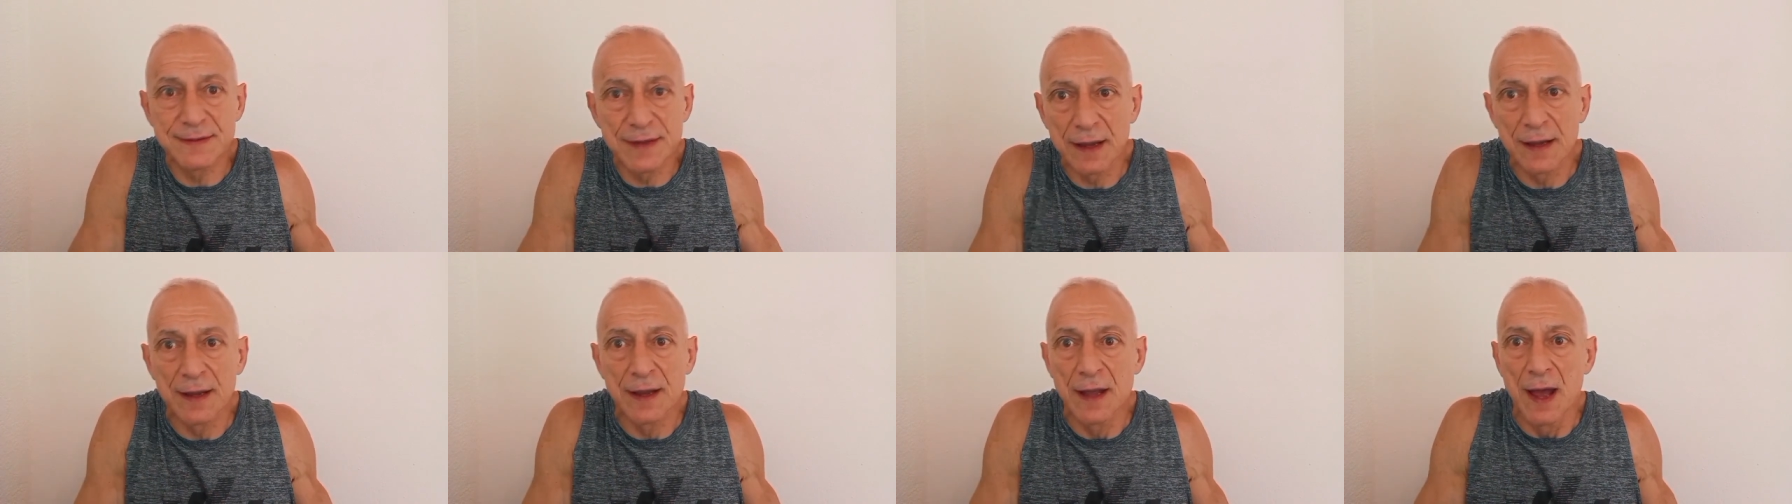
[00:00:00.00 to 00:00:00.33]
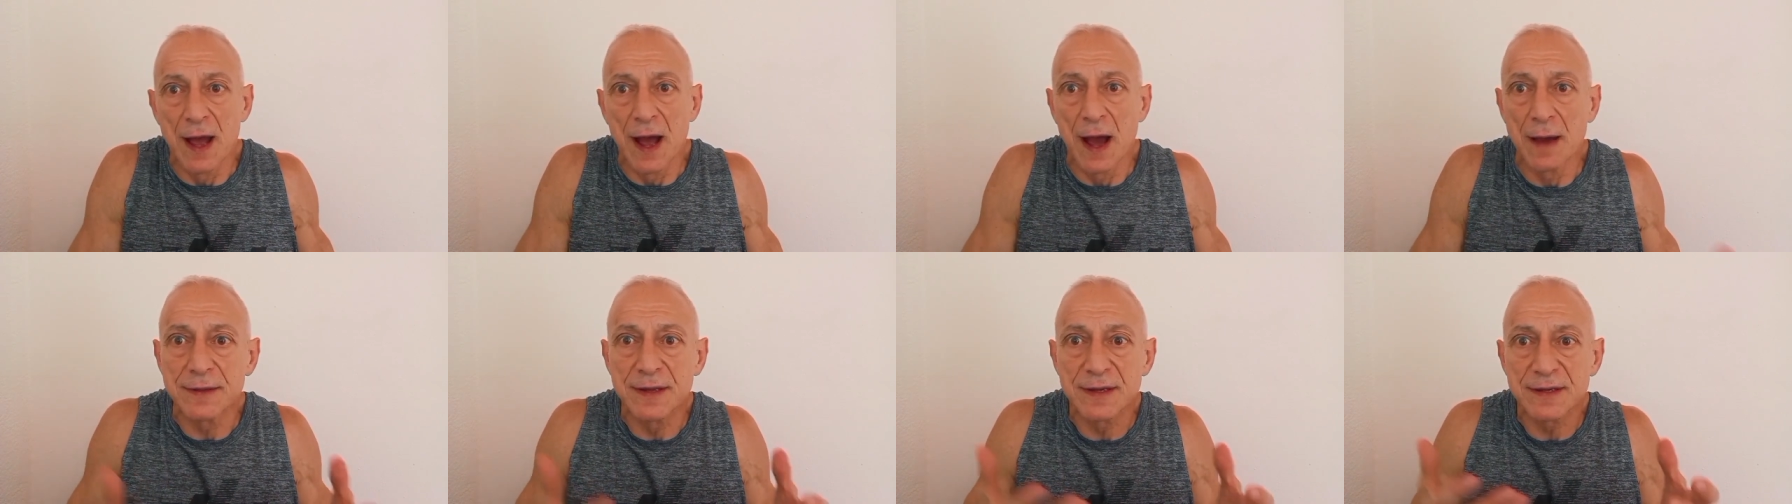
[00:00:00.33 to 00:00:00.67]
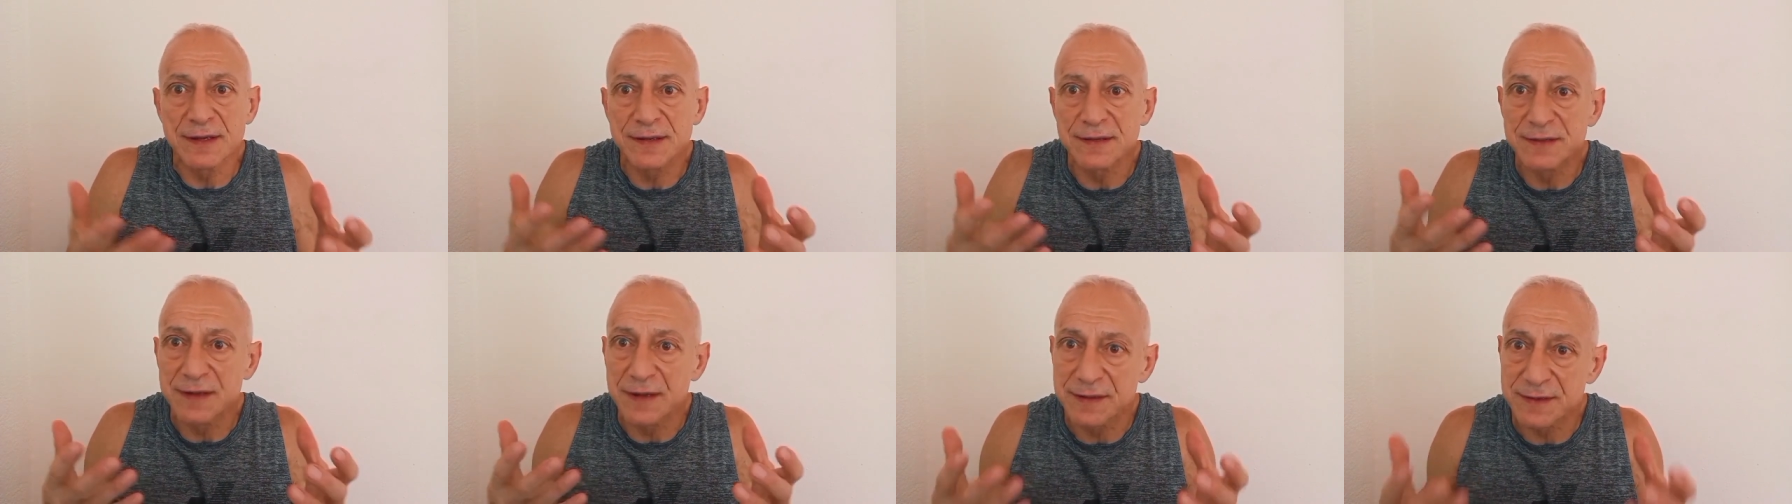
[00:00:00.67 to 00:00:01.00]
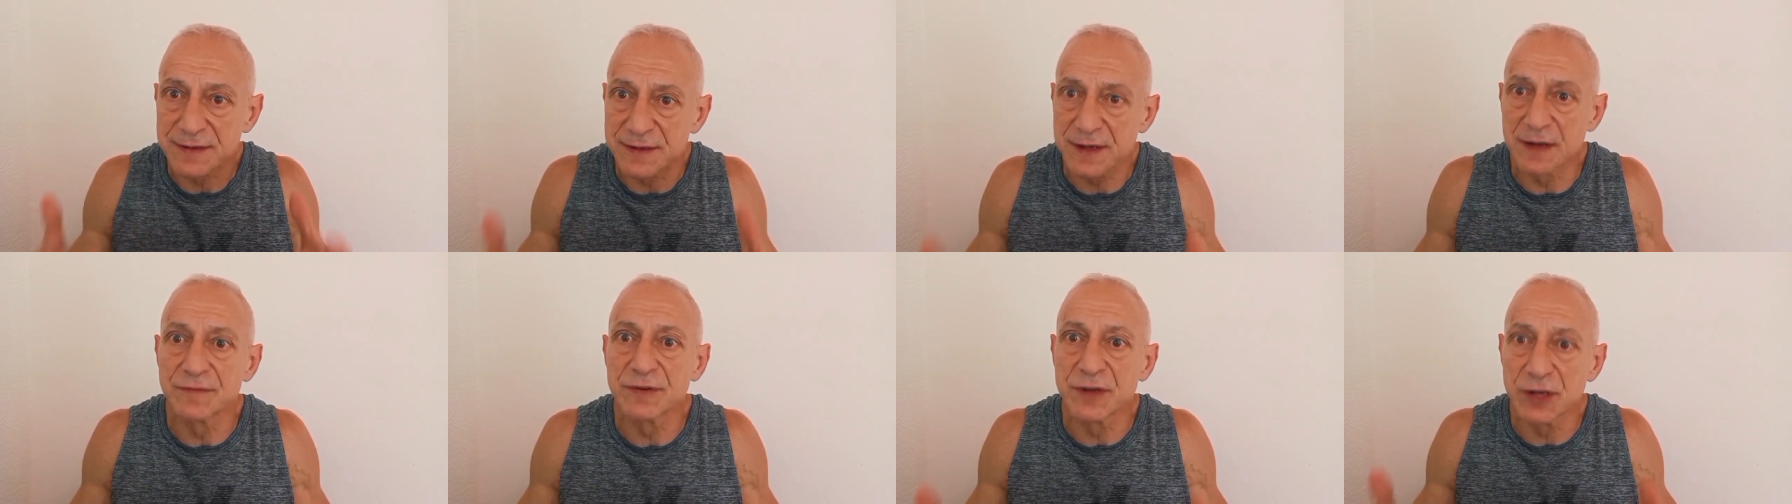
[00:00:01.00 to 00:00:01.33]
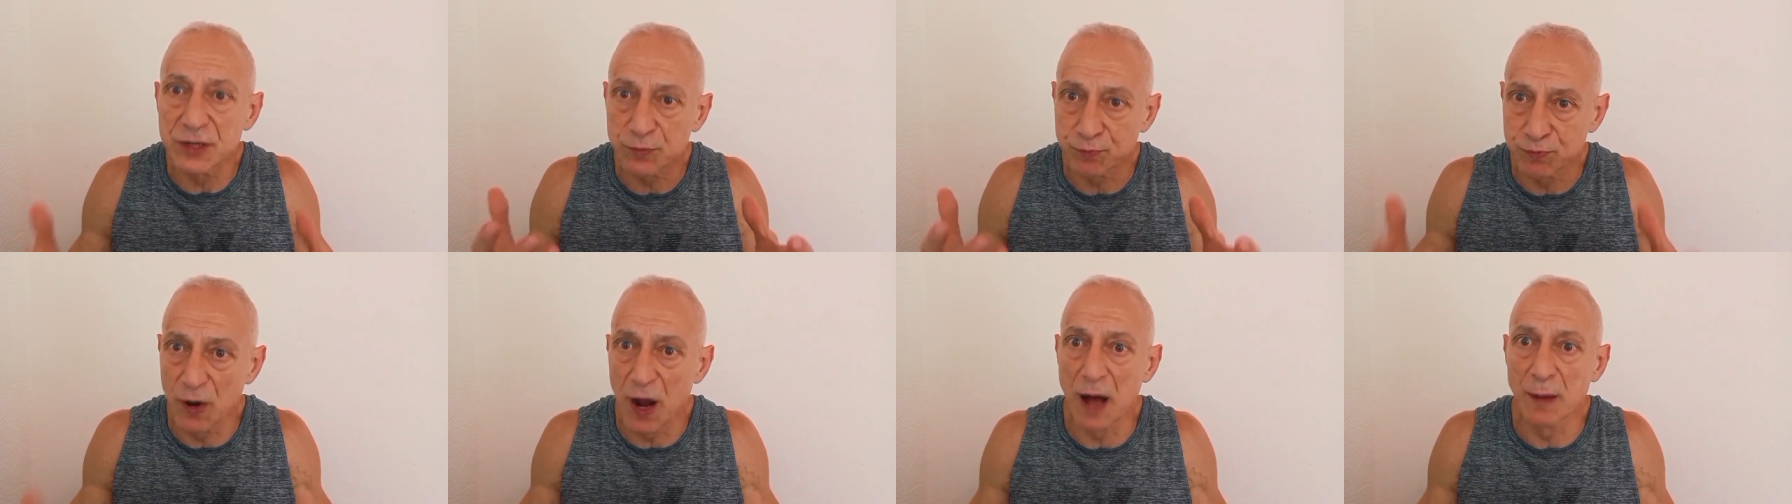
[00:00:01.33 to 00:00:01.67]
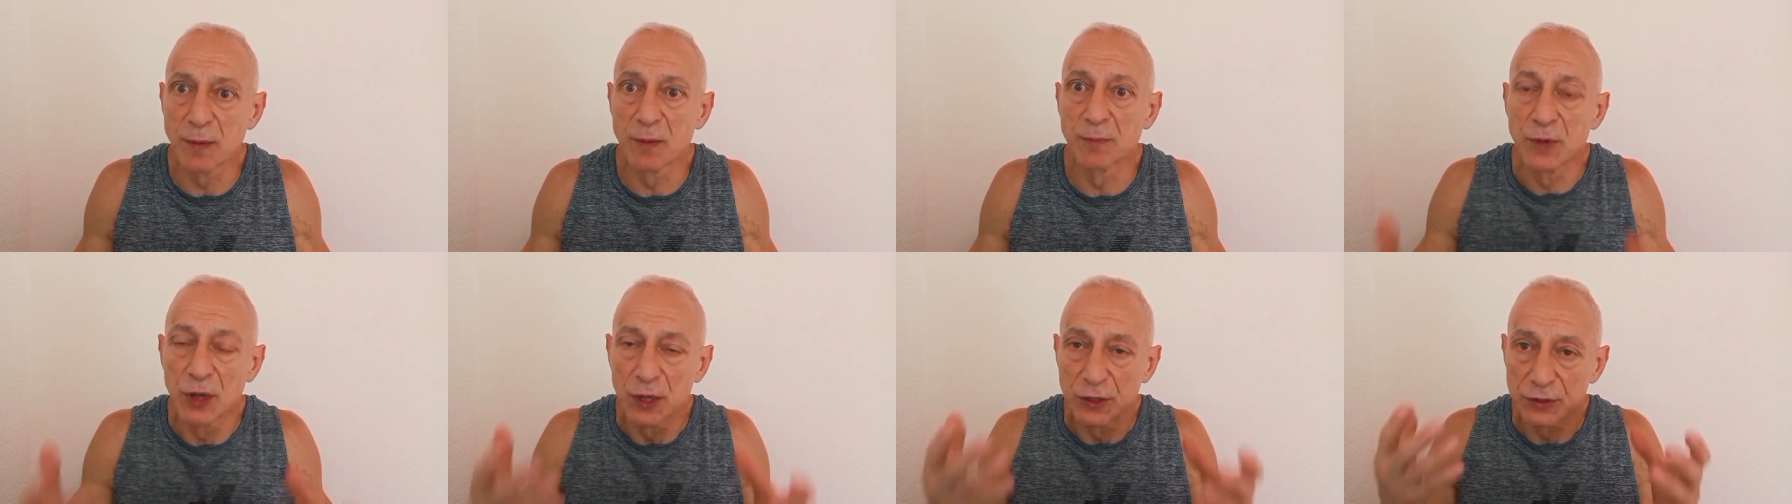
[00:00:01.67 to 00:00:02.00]
not, this is a serious
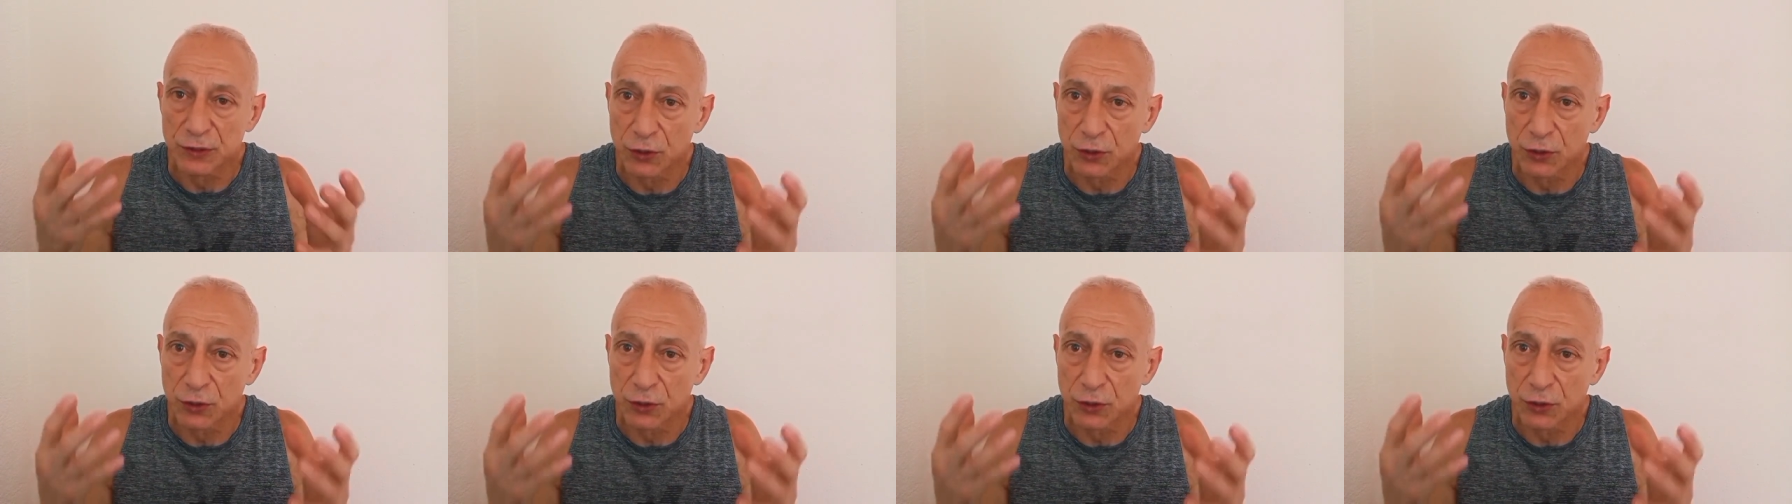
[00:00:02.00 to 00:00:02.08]
problem.